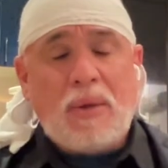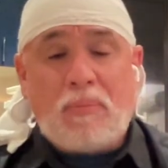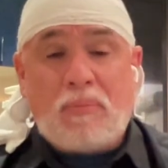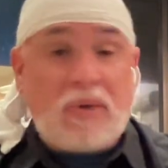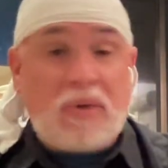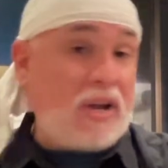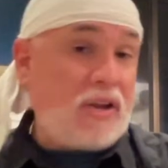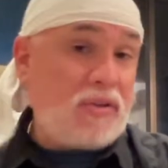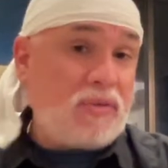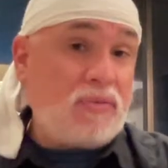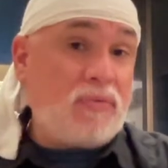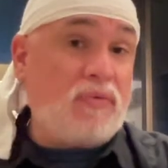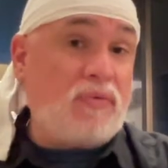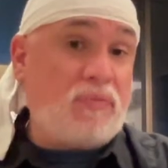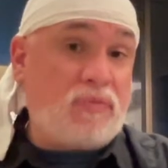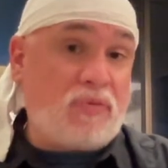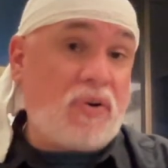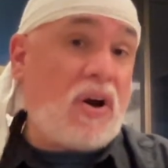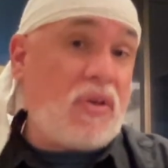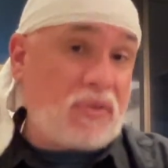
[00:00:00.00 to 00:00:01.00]
My
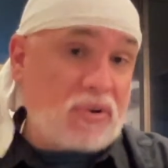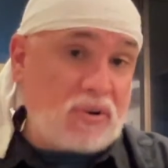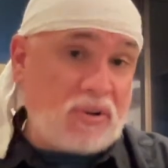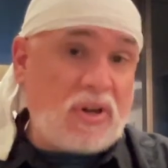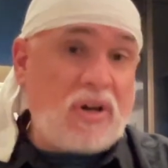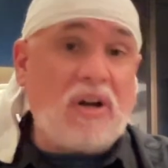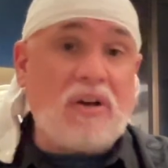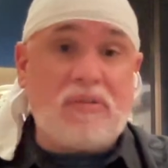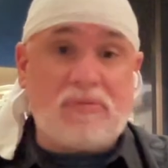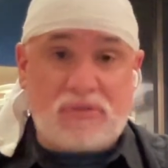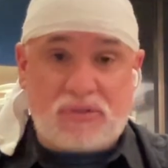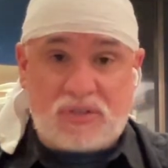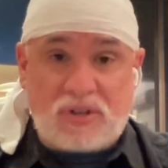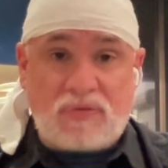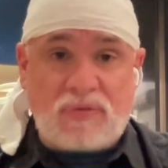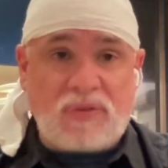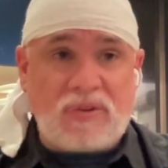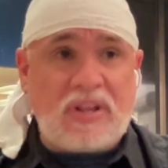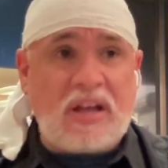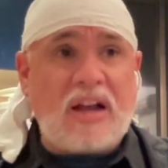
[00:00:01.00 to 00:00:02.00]
father-in-law
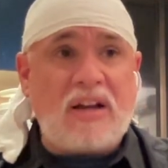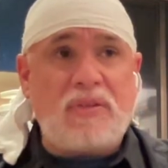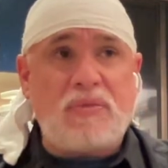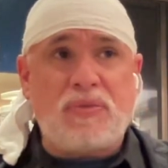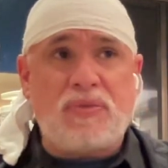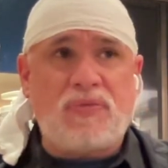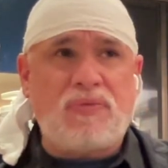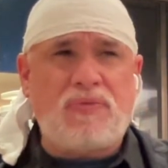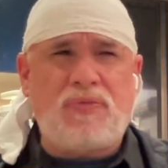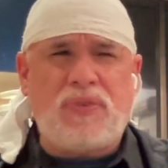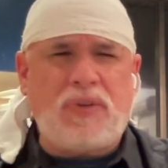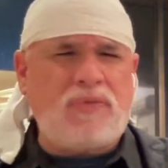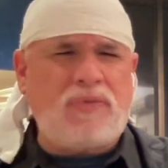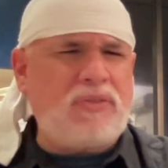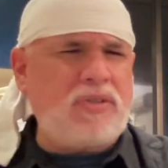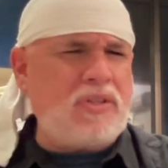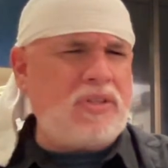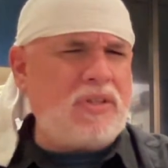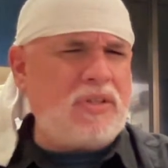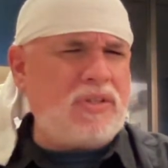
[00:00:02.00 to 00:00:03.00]
suffered that. He was
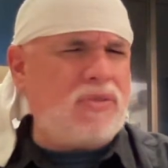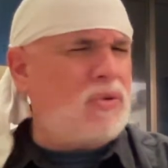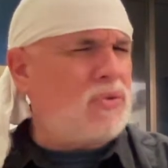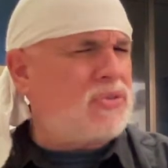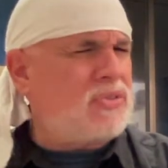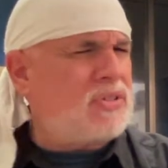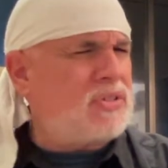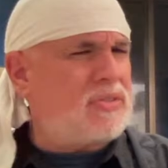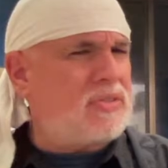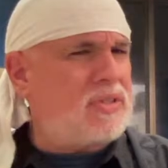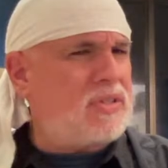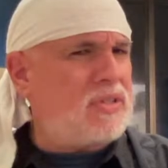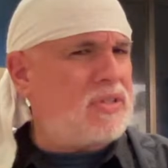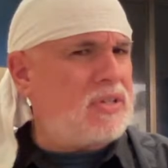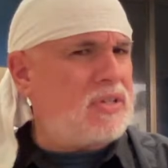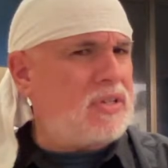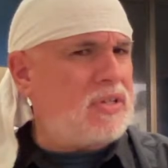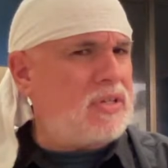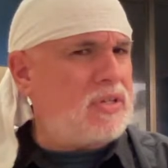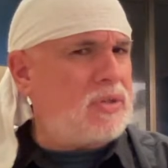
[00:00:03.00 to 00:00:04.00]

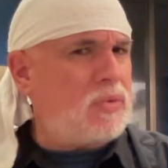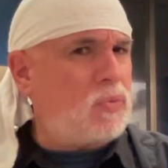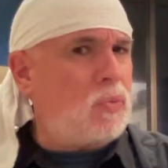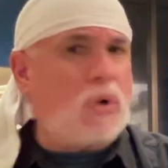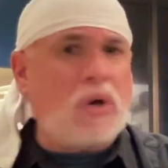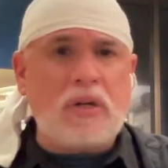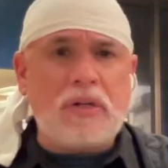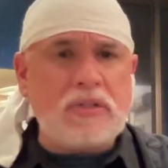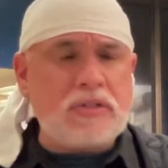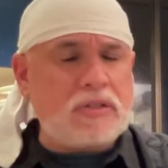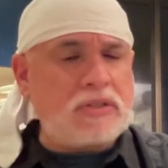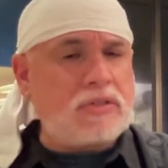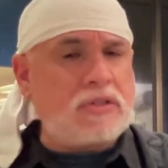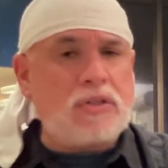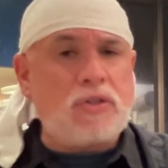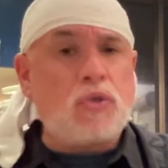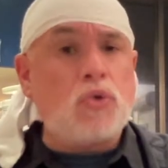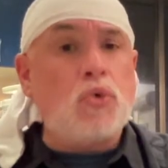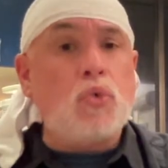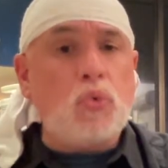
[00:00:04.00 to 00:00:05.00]
61,
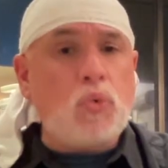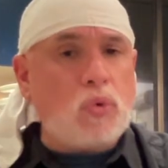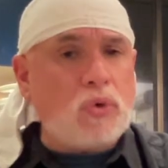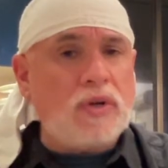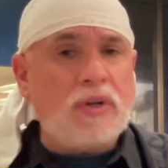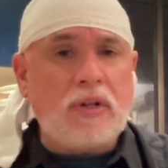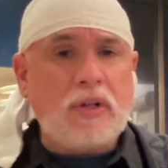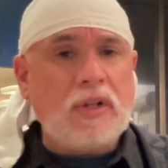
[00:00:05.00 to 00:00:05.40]
62.